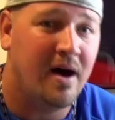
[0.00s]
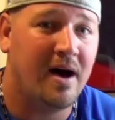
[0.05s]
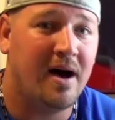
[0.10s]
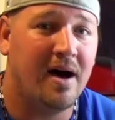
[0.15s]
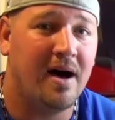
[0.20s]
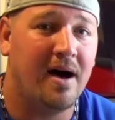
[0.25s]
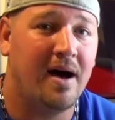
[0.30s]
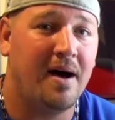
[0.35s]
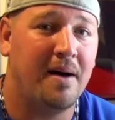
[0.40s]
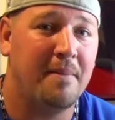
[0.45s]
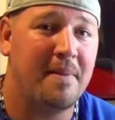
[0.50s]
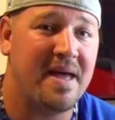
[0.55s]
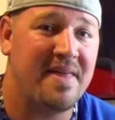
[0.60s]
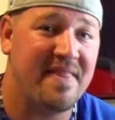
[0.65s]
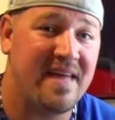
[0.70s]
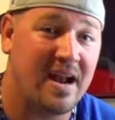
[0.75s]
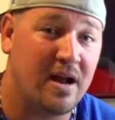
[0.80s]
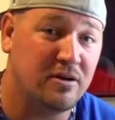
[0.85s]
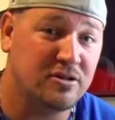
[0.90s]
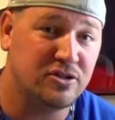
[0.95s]
Um,
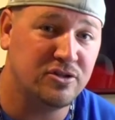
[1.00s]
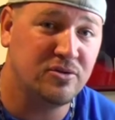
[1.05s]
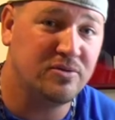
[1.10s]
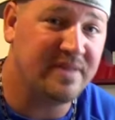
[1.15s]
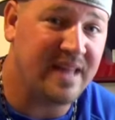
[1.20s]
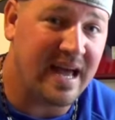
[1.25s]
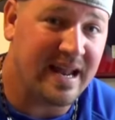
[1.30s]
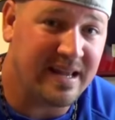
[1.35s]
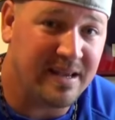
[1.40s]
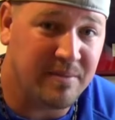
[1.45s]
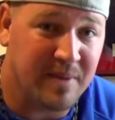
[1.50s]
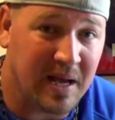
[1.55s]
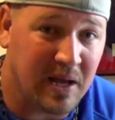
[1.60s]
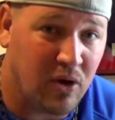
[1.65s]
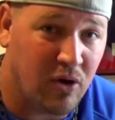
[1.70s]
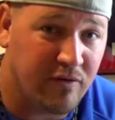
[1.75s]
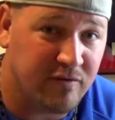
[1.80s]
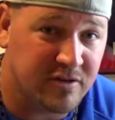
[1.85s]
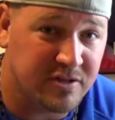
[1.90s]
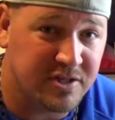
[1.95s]
and then I'll shoot that email
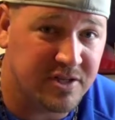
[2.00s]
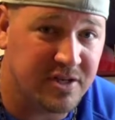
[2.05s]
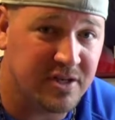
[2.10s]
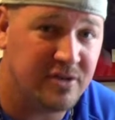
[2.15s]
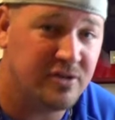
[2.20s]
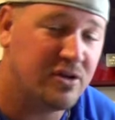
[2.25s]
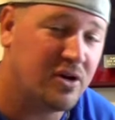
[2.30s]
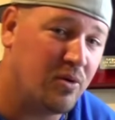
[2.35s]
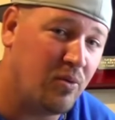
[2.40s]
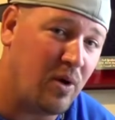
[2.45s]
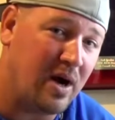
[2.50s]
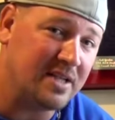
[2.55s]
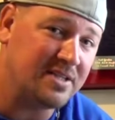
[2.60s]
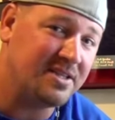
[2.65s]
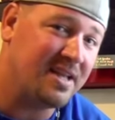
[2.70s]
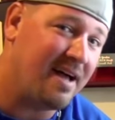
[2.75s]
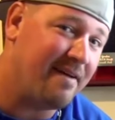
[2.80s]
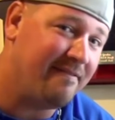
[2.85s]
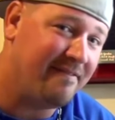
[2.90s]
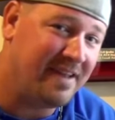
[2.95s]
over to you. You can
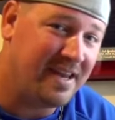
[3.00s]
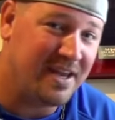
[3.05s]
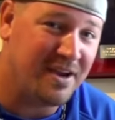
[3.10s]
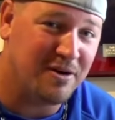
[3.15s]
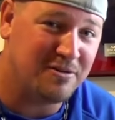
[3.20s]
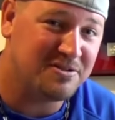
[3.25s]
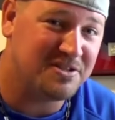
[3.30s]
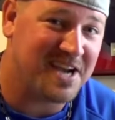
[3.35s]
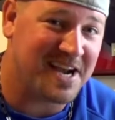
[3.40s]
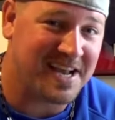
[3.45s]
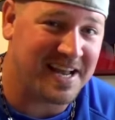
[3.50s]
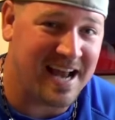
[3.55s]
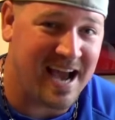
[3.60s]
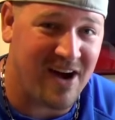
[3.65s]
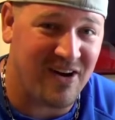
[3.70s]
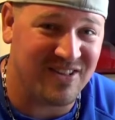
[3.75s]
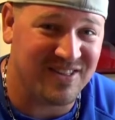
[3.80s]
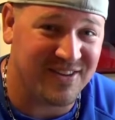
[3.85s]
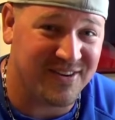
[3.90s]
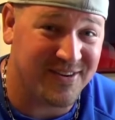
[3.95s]
watch that video, check it
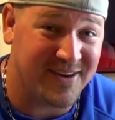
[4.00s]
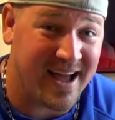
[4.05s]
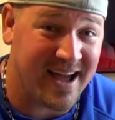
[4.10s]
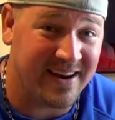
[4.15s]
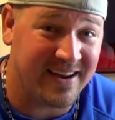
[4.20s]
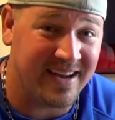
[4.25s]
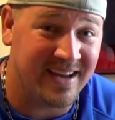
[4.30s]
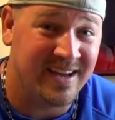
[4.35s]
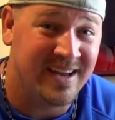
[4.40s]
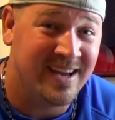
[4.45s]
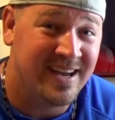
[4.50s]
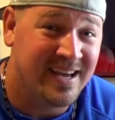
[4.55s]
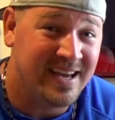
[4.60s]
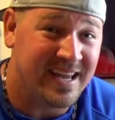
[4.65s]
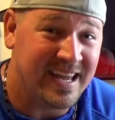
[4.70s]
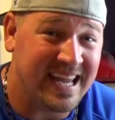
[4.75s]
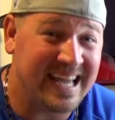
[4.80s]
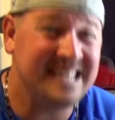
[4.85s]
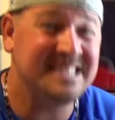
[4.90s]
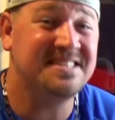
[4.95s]
out, and learn how to
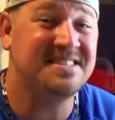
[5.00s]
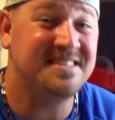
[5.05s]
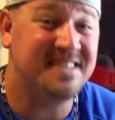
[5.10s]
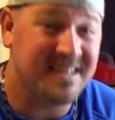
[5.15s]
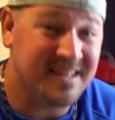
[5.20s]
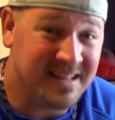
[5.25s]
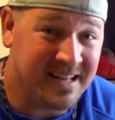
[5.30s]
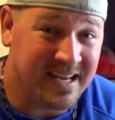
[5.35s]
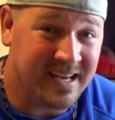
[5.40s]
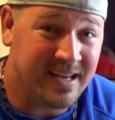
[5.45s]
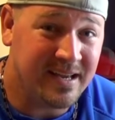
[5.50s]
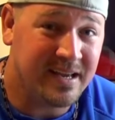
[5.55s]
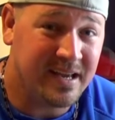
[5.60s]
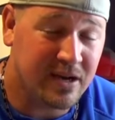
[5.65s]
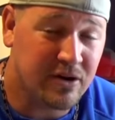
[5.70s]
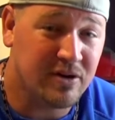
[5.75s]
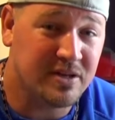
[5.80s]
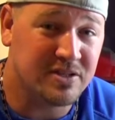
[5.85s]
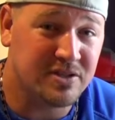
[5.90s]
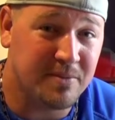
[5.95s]
instantly
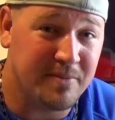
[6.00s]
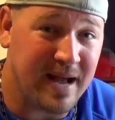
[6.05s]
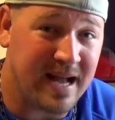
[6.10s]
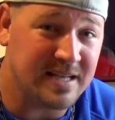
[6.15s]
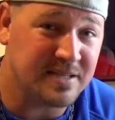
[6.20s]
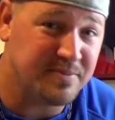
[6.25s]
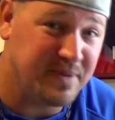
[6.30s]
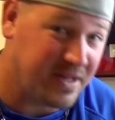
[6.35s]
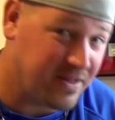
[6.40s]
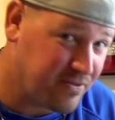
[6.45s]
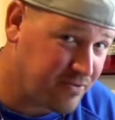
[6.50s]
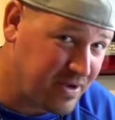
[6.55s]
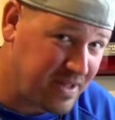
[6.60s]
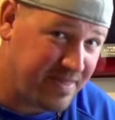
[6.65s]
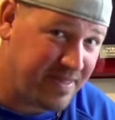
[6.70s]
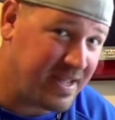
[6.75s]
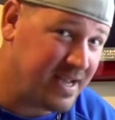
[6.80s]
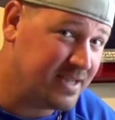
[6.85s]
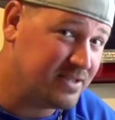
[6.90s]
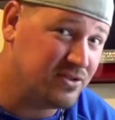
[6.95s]
increase your bat speed. Three
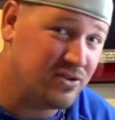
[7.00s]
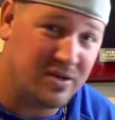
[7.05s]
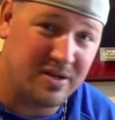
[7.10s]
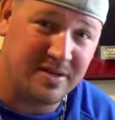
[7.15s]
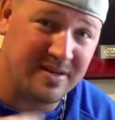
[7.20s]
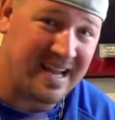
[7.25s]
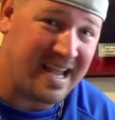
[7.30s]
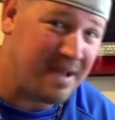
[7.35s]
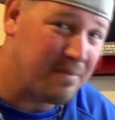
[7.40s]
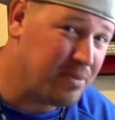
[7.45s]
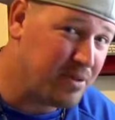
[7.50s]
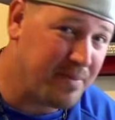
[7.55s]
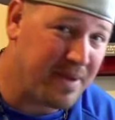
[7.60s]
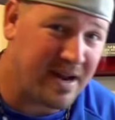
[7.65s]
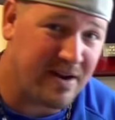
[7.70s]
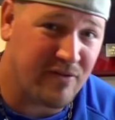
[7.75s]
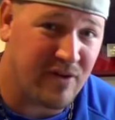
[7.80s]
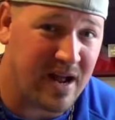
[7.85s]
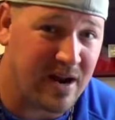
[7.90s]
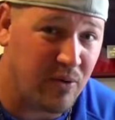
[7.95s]
things. You can
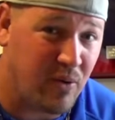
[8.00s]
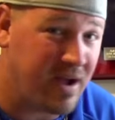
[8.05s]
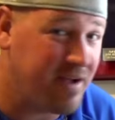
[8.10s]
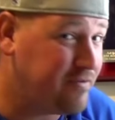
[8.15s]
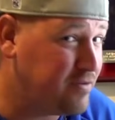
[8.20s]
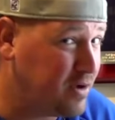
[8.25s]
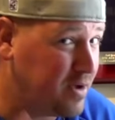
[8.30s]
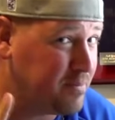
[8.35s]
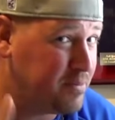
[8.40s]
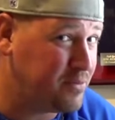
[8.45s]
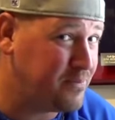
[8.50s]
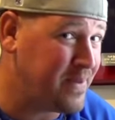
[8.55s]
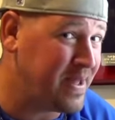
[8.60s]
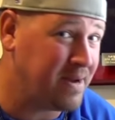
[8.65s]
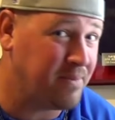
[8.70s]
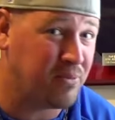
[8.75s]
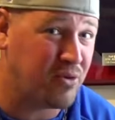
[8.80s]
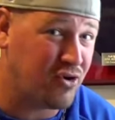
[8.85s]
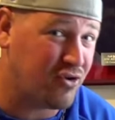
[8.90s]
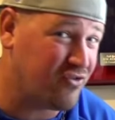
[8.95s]
implement it right away. If you
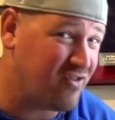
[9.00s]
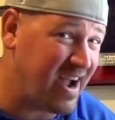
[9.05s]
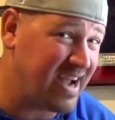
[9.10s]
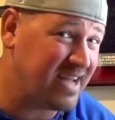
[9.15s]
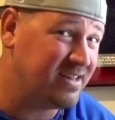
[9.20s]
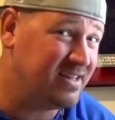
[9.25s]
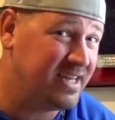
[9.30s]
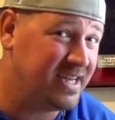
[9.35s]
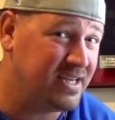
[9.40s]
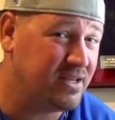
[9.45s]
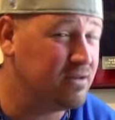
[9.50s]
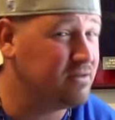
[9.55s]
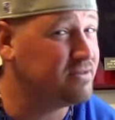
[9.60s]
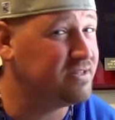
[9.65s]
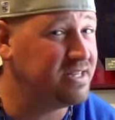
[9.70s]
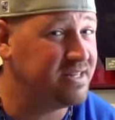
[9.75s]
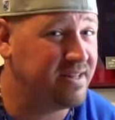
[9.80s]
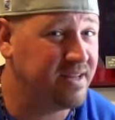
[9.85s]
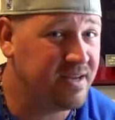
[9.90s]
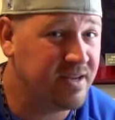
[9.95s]
implement them correctly, you'll
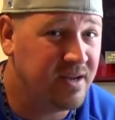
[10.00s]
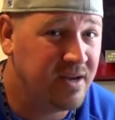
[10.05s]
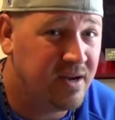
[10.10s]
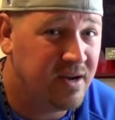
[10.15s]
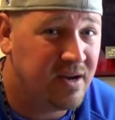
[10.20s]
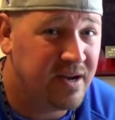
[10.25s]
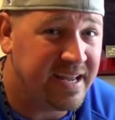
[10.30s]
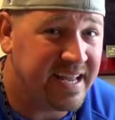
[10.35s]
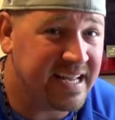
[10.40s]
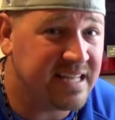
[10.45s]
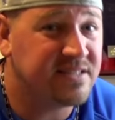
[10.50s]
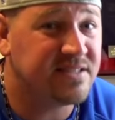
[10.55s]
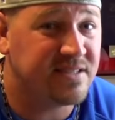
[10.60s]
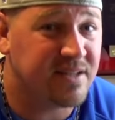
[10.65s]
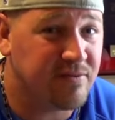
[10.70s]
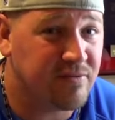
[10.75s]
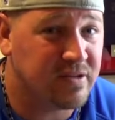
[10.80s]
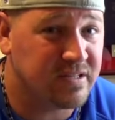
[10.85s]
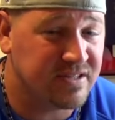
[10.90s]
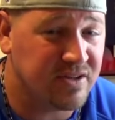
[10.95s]
see the
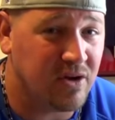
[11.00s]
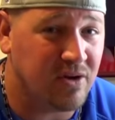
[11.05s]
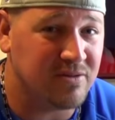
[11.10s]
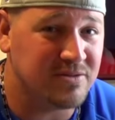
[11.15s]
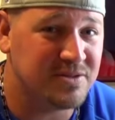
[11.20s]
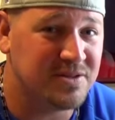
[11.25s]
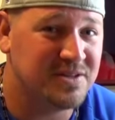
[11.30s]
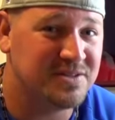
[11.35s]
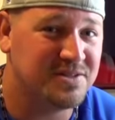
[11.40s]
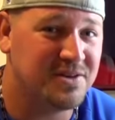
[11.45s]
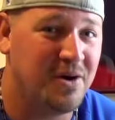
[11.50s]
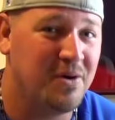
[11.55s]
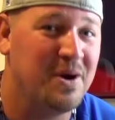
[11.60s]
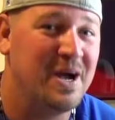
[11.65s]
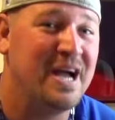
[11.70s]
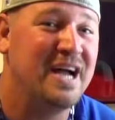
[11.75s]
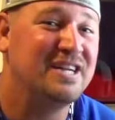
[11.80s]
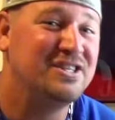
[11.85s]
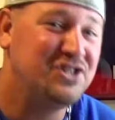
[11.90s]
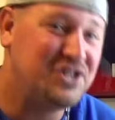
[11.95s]
instant results.
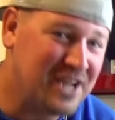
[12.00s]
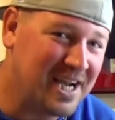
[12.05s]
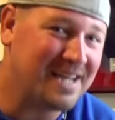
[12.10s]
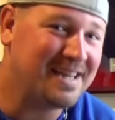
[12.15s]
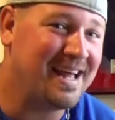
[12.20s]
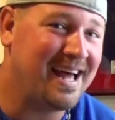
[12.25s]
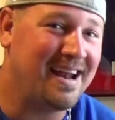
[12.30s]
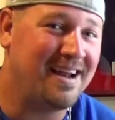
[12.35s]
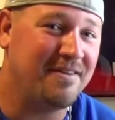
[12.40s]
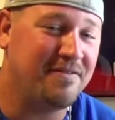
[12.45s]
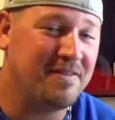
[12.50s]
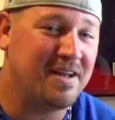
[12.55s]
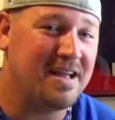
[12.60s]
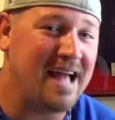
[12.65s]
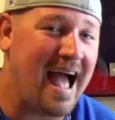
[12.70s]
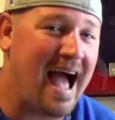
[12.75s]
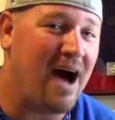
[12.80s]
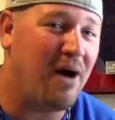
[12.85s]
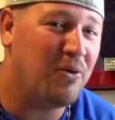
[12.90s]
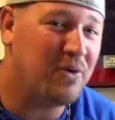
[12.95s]
So check that
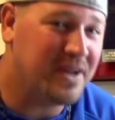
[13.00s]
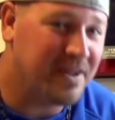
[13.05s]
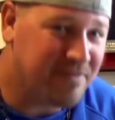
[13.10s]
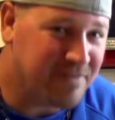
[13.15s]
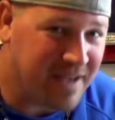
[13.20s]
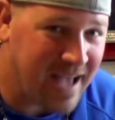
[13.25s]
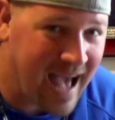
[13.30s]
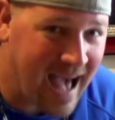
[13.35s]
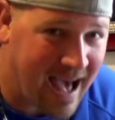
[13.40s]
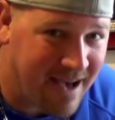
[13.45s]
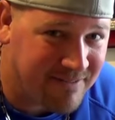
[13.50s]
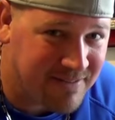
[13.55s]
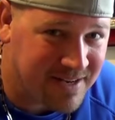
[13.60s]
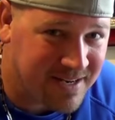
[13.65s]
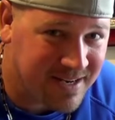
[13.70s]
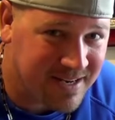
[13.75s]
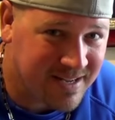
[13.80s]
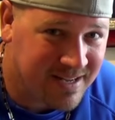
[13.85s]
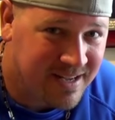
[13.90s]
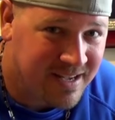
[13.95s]
out if you
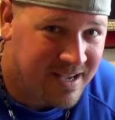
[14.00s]
haven't.